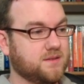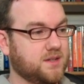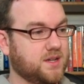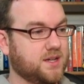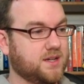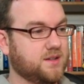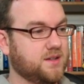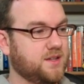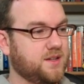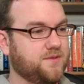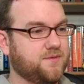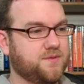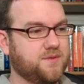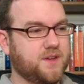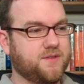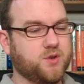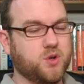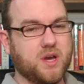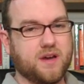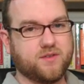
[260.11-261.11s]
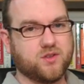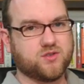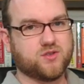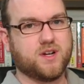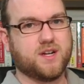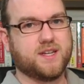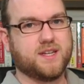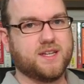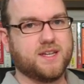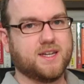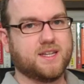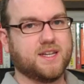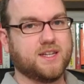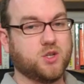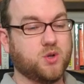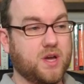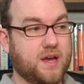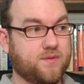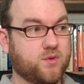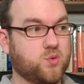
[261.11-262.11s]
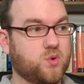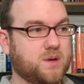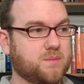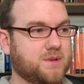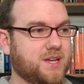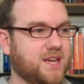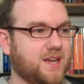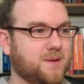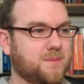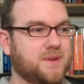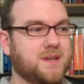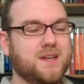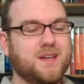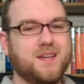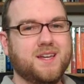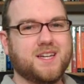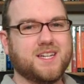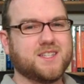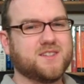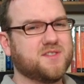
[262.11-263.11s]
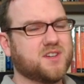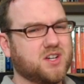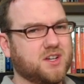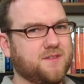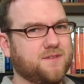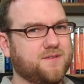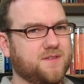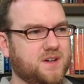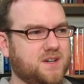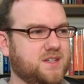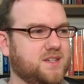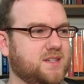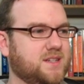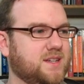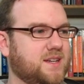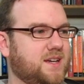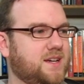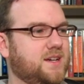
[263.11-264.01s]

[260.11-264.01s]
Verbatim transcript: Uh, if, if you haven't tried it yet and you have a webcam, it's very fun.